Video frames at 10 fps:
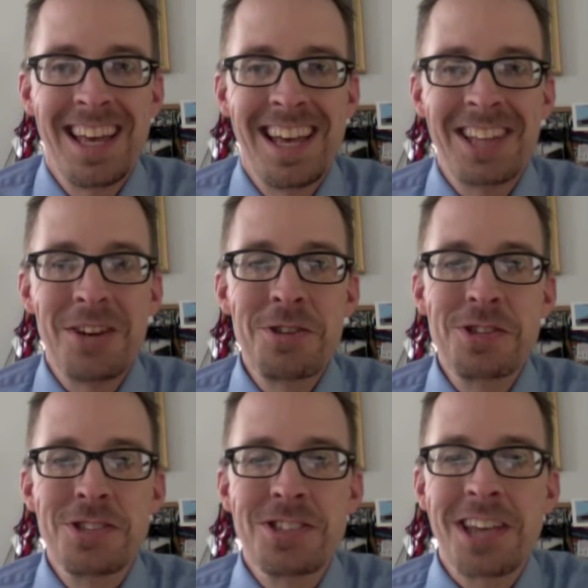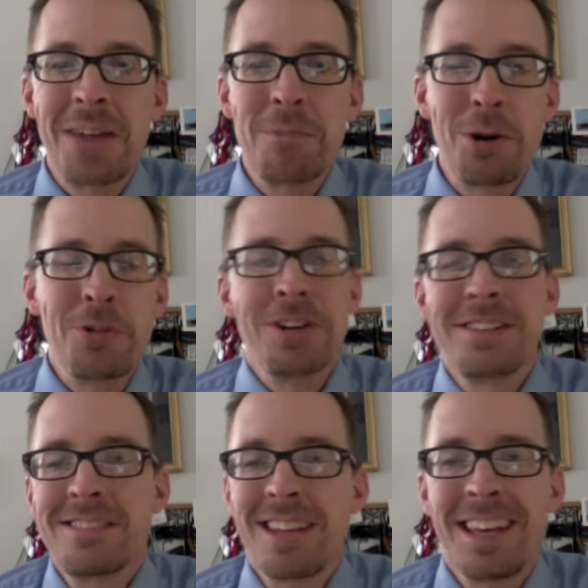Hello, this is Scott Bogren,
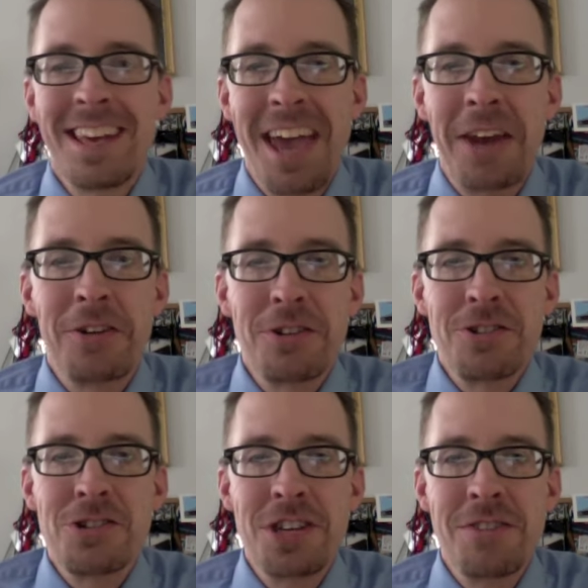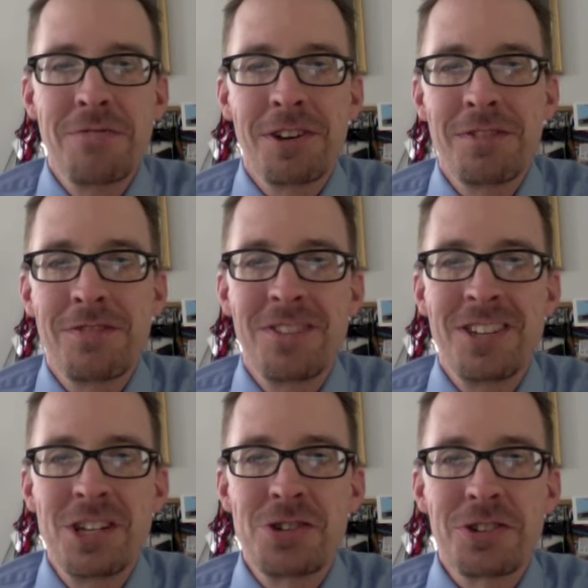editor in chief of
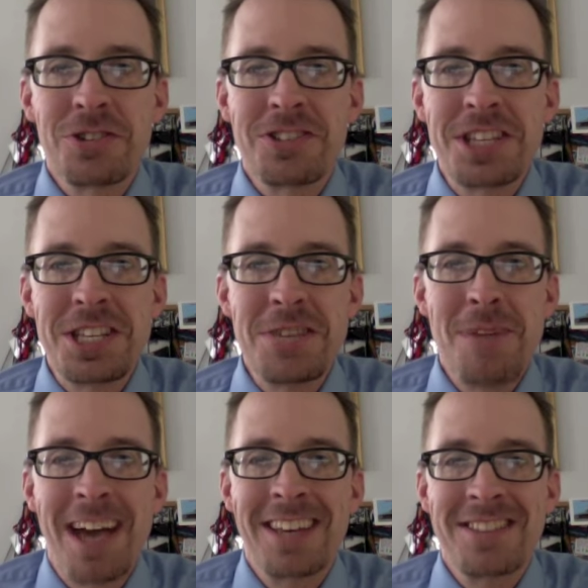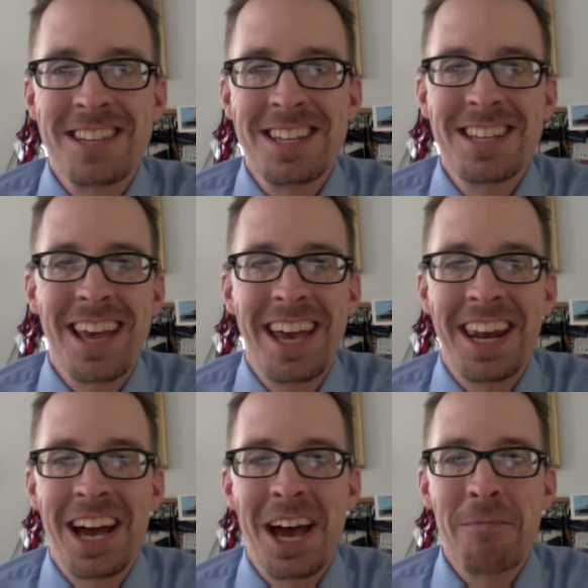Digital CT Magazine, and
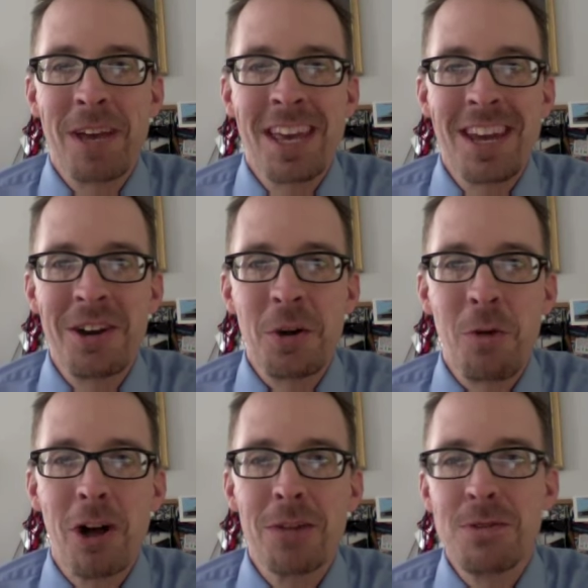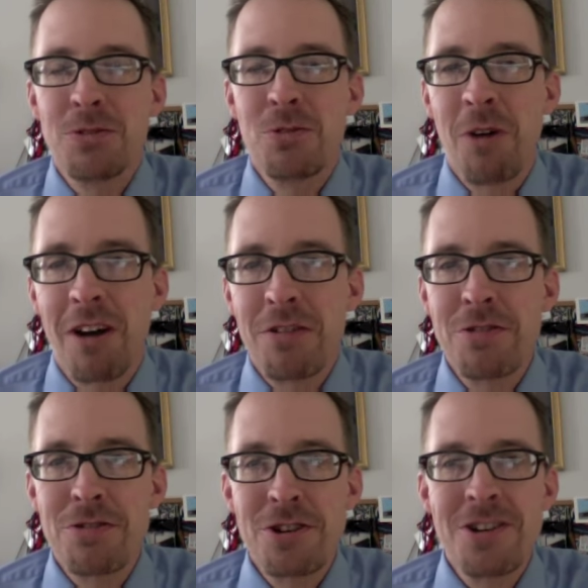I'm here to welcome you to our
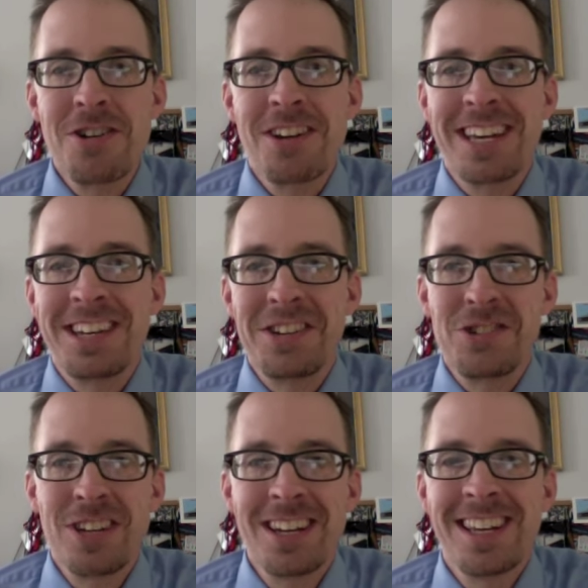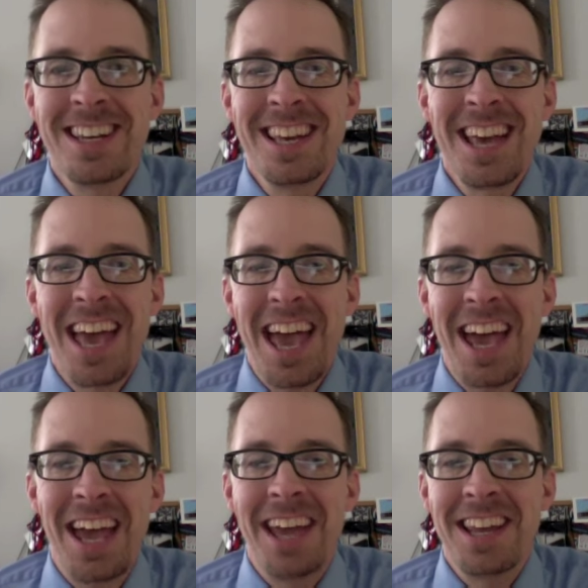third edition,
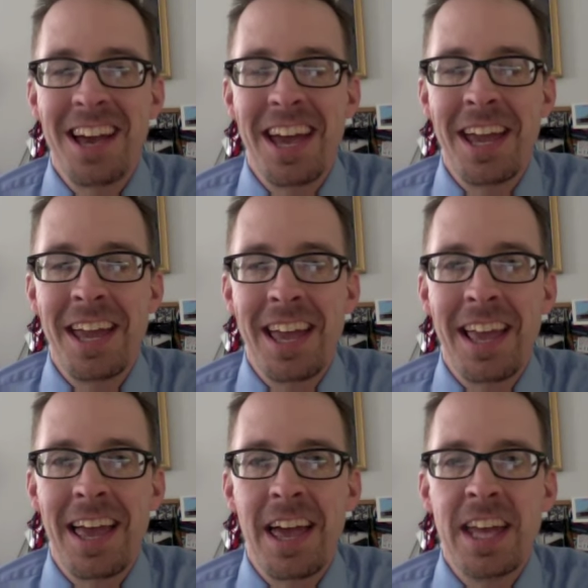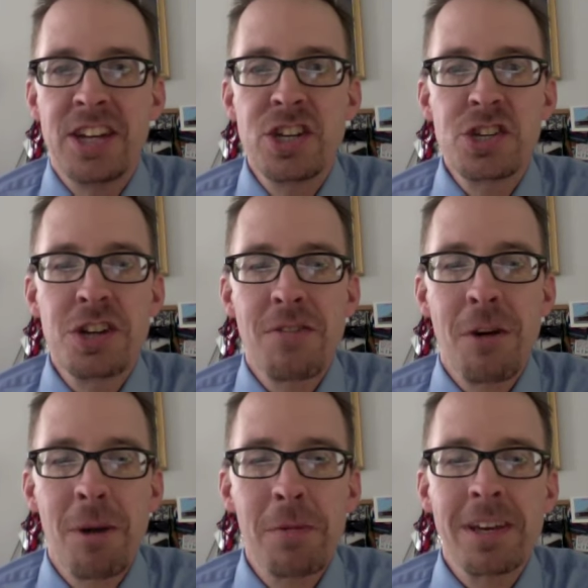a, a edition of our
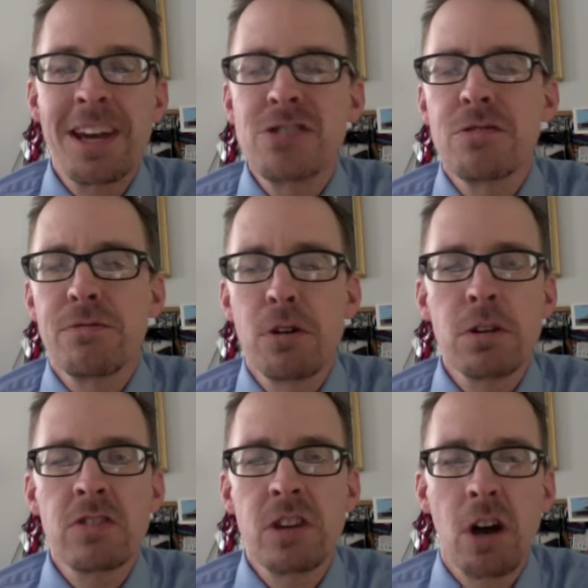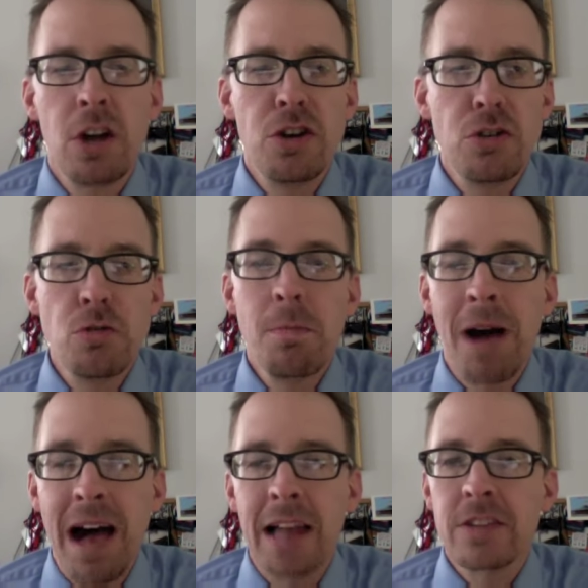publication focusing on new
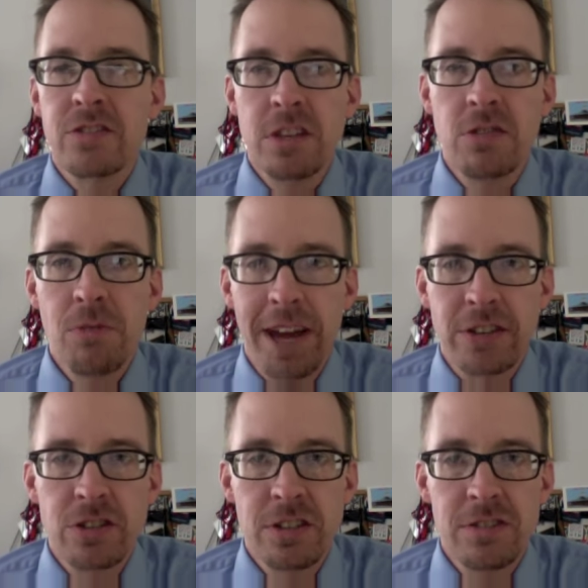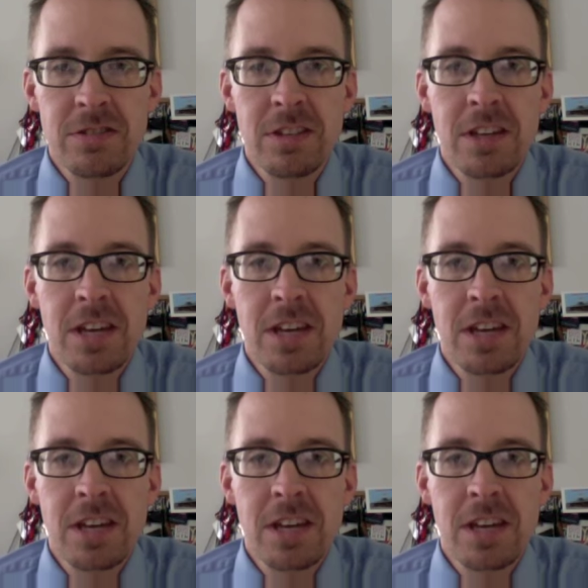policy directions.